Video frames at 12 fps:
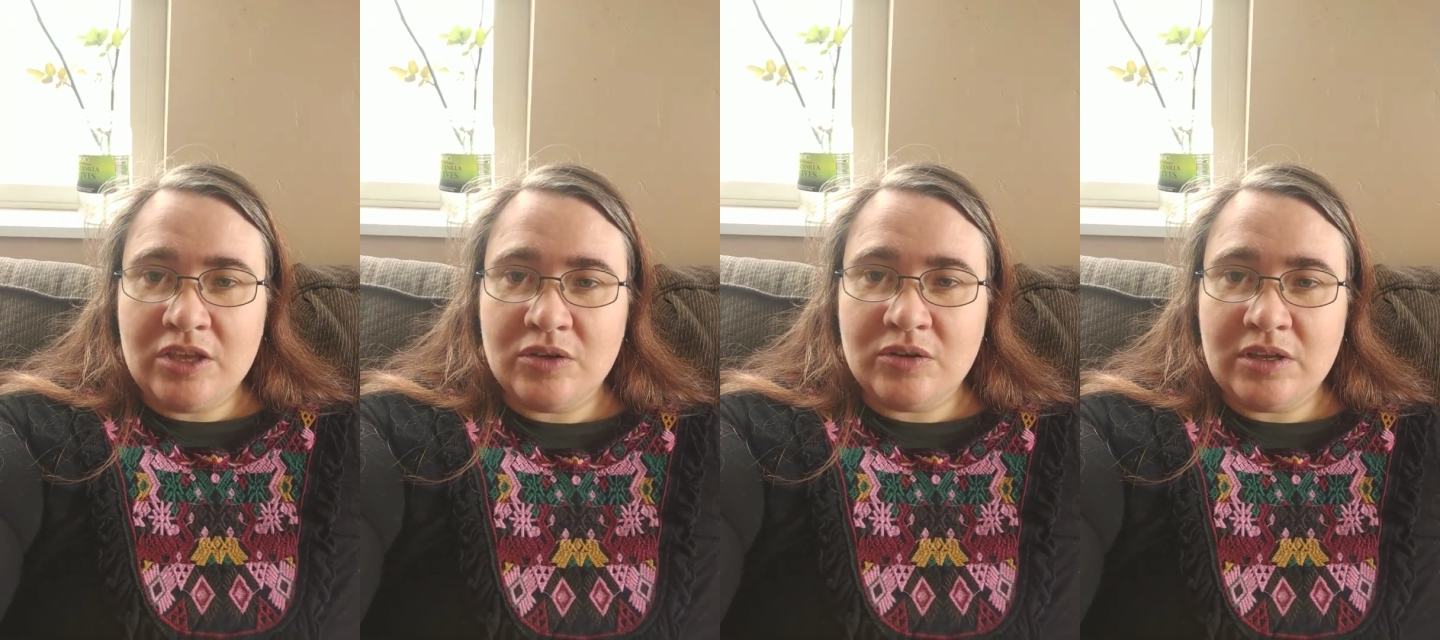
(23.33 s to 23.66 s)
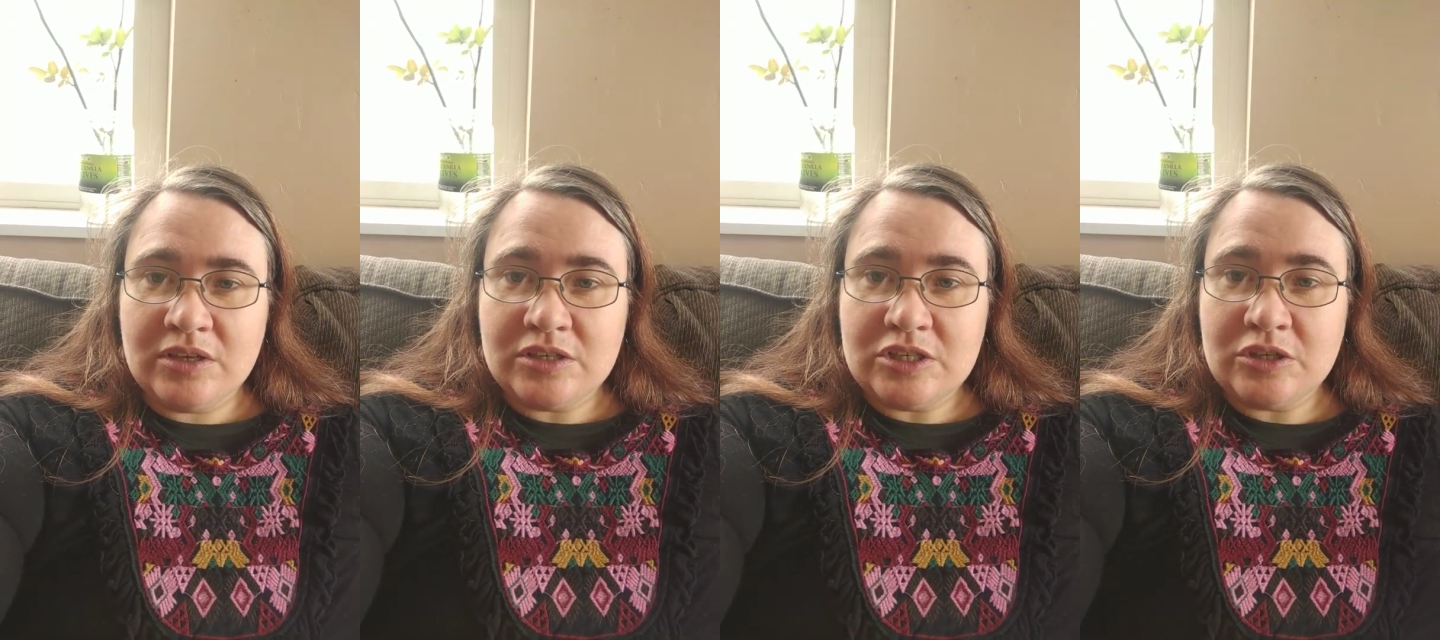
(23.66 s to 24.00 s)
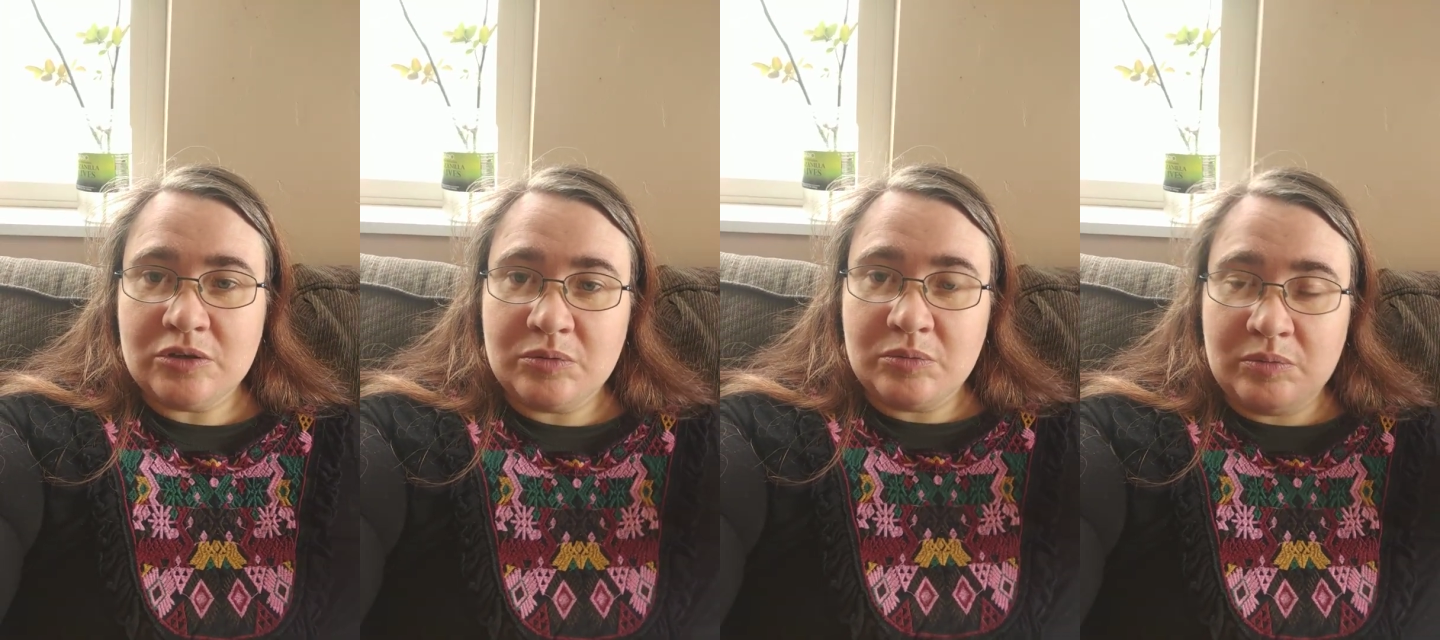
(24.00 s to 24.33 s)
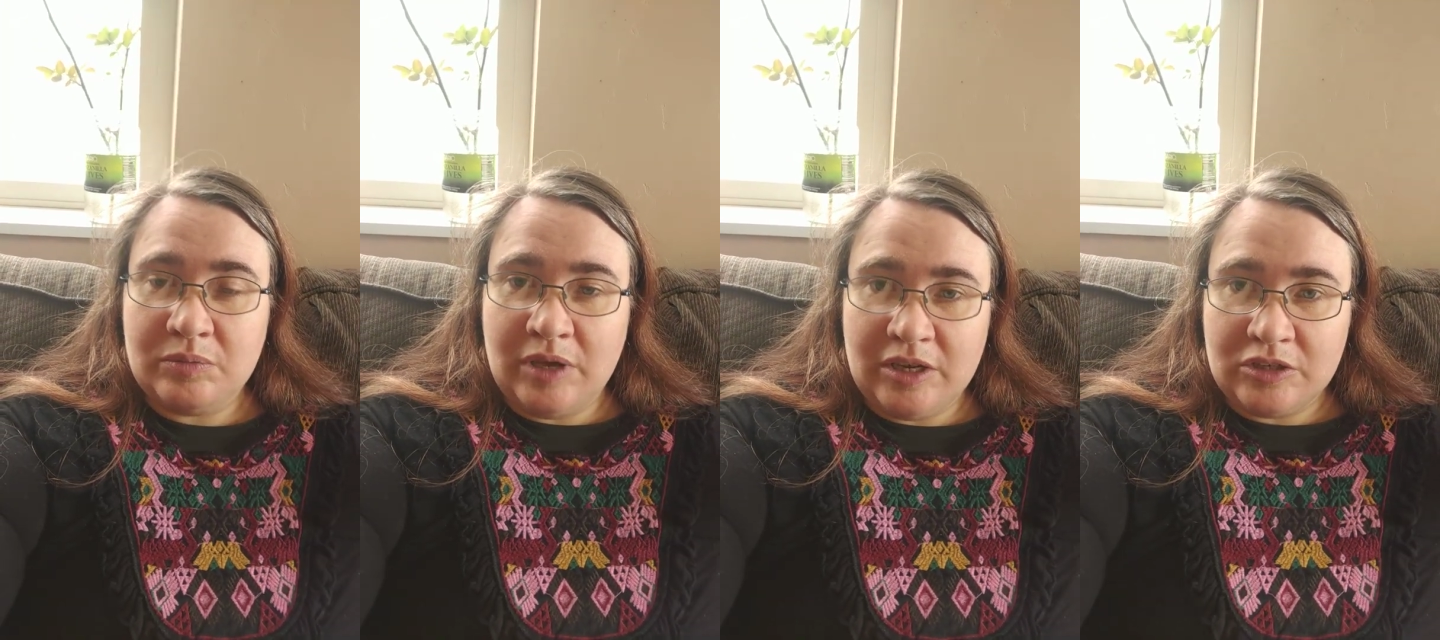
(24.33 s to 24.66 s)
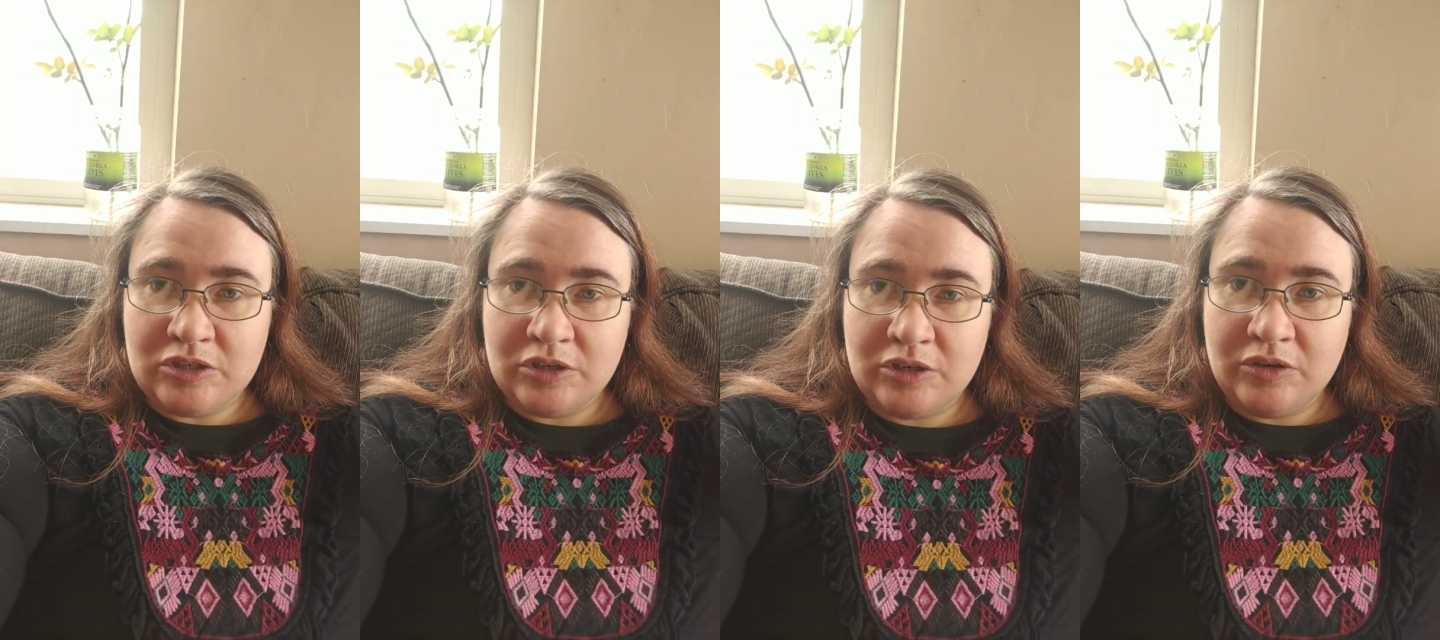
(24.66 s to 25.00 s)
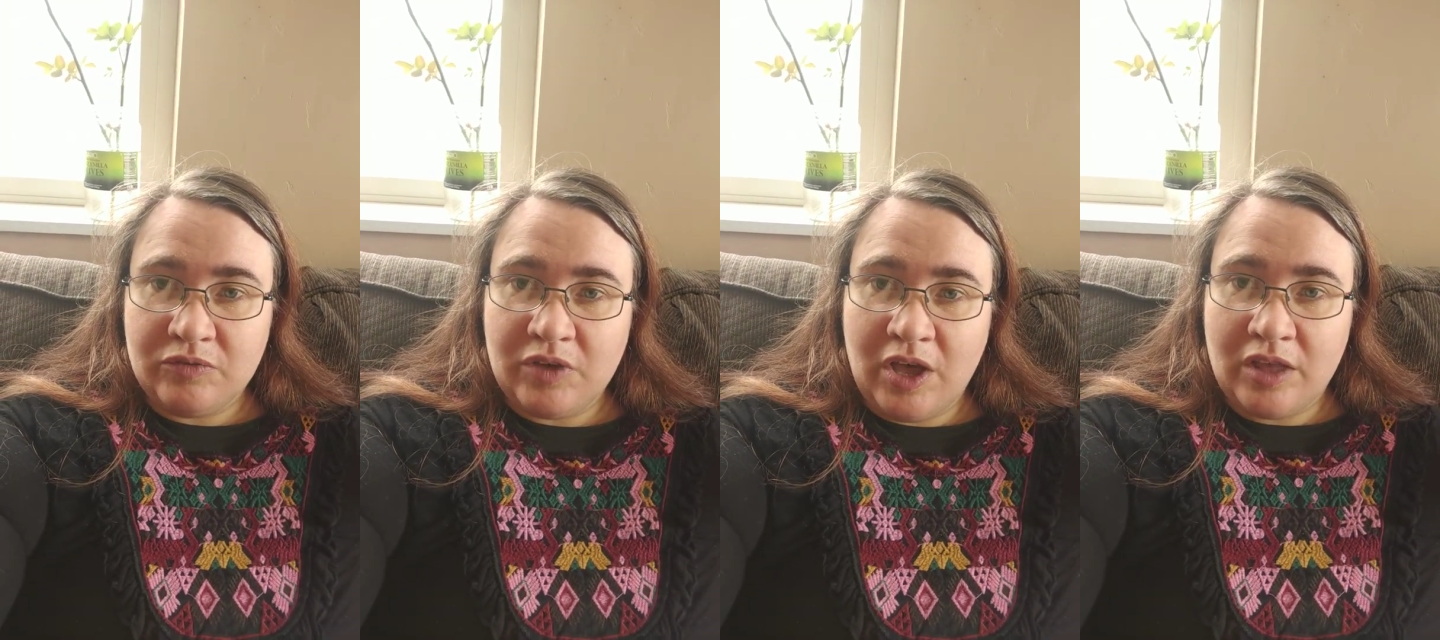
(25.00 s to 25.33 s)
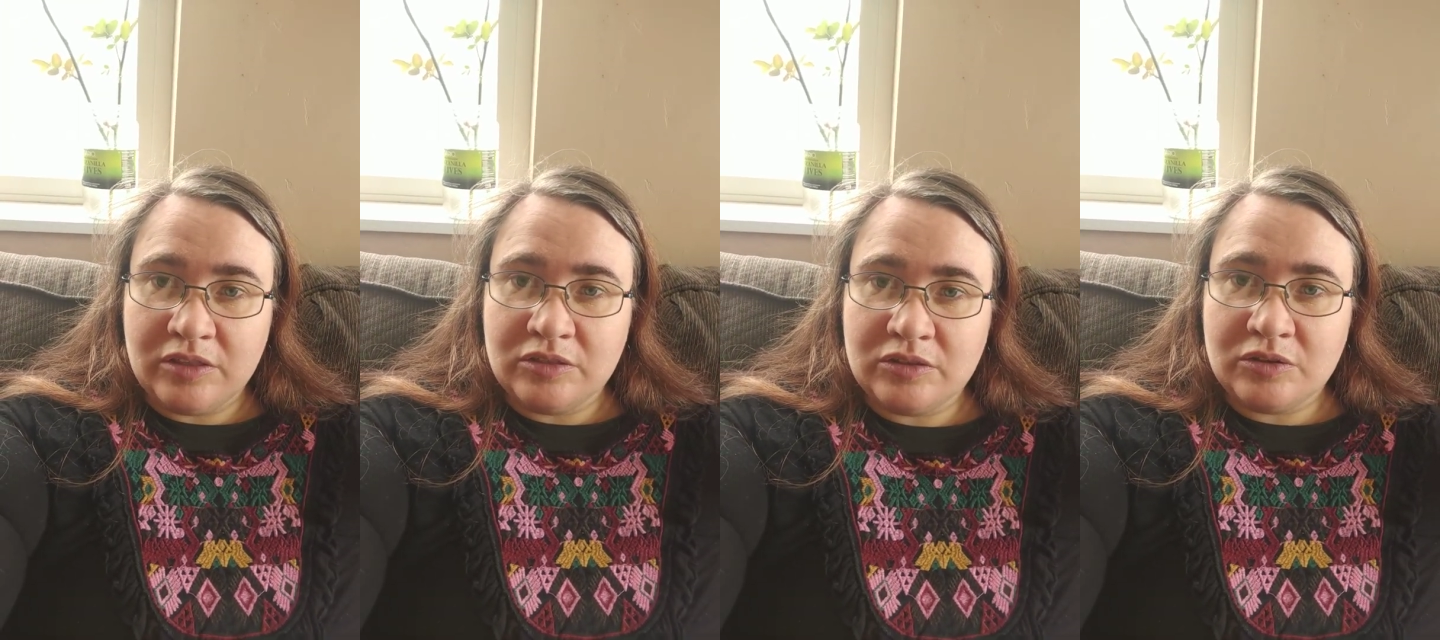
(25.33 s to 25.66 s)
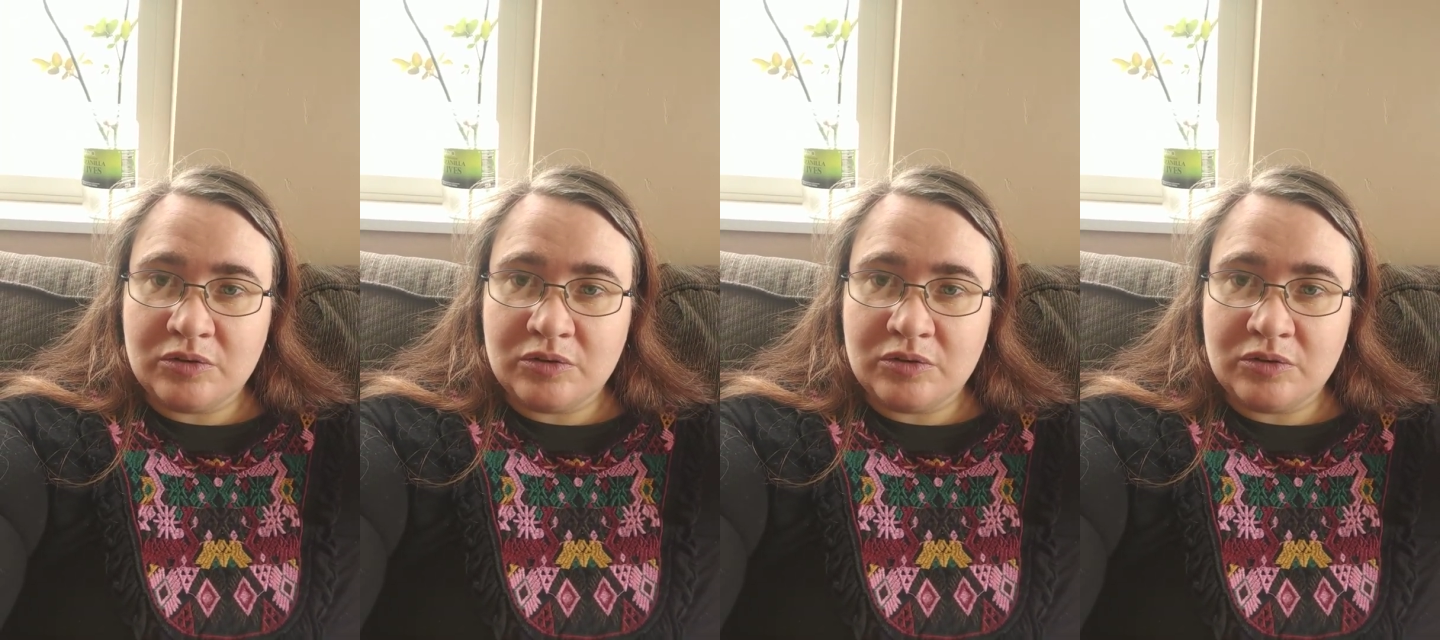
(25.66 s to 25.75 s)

you need to make sure you've gone